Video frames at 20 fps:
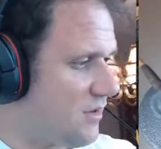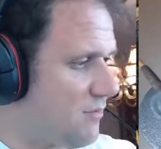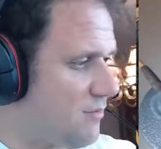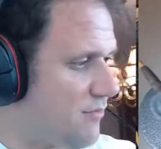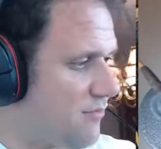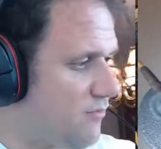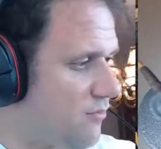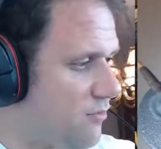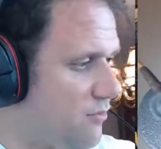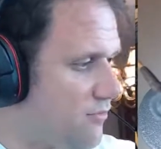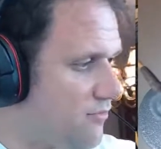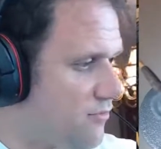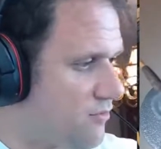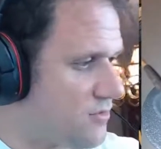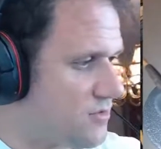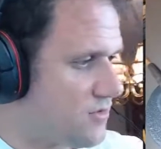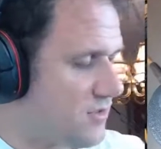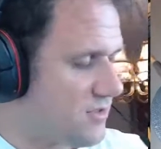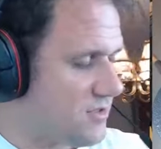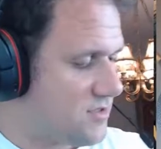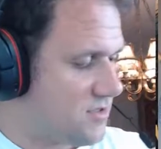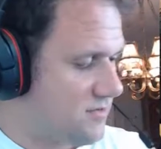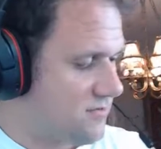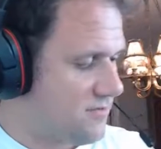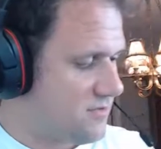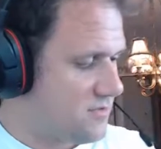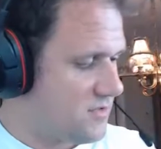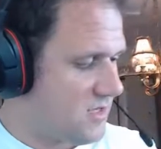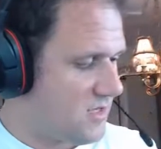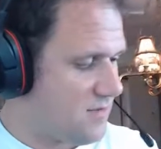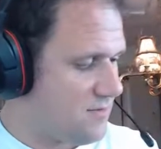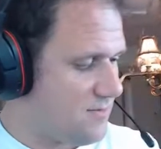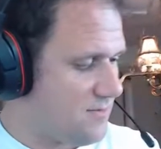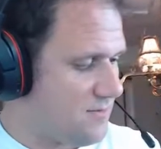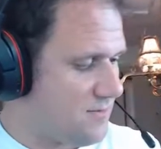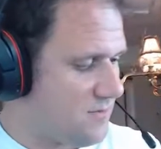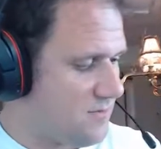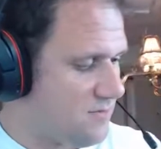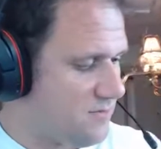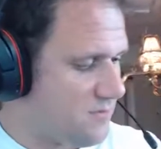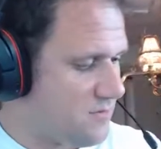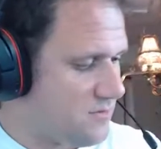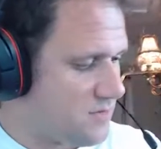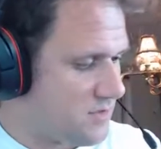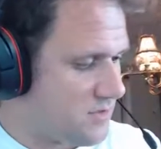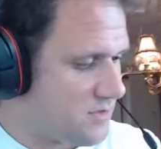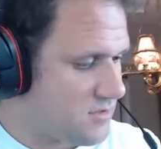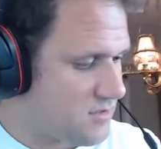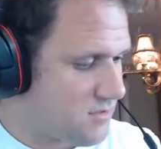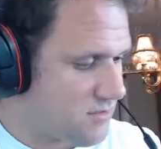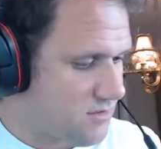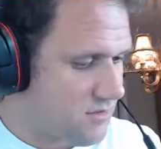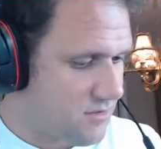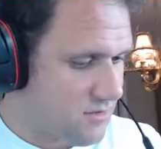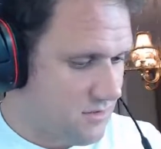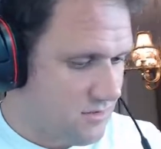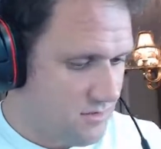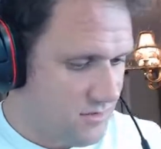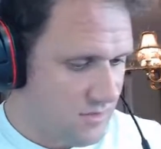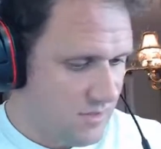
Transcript: like before we first launched our first Kickstarter.